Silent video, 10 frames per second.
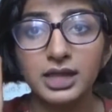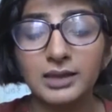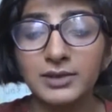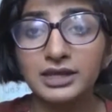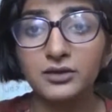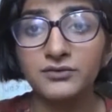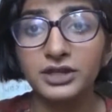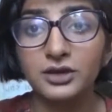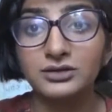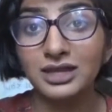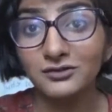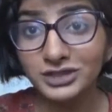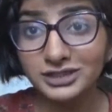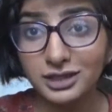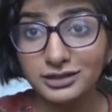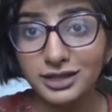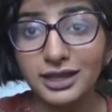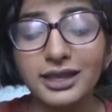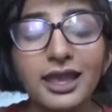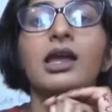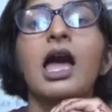I make new videos every Sunday.